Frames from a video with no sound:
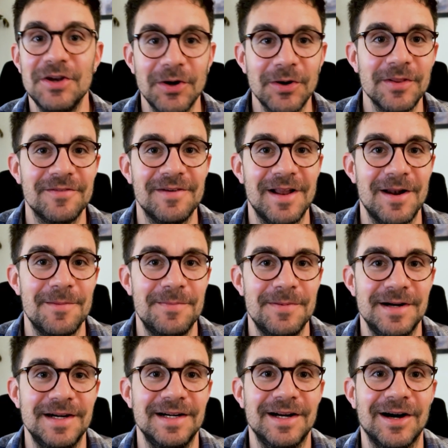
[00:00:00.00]

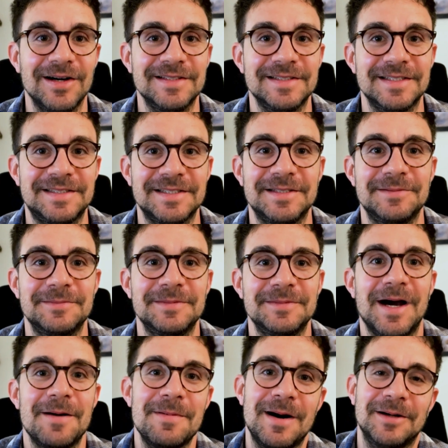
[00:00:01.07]
developer on the team,
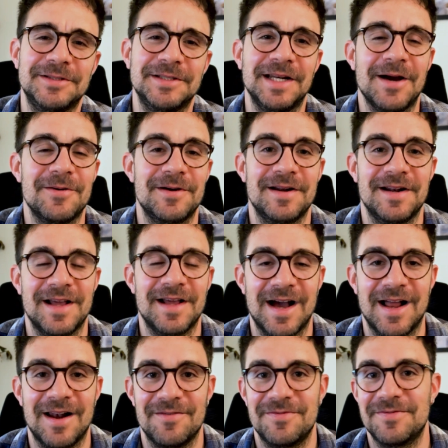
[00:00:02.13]
about an hour and a
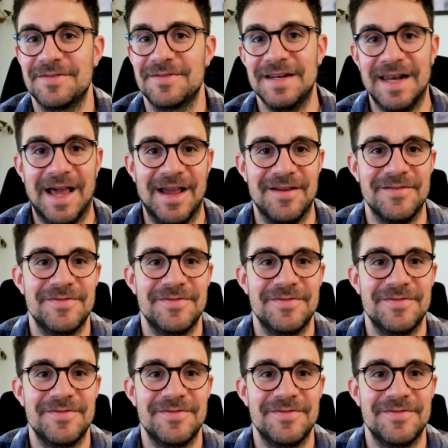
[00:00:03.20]
half. Live.